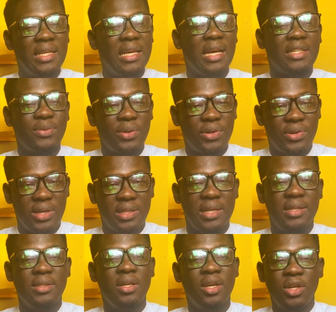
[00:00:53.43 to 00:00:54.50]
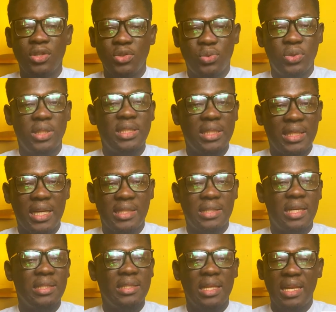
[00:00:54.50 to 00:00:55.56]
he has regretted switching
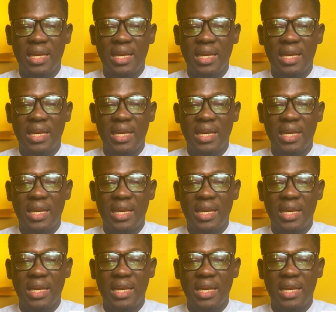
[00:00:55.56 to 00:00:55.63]
nationality.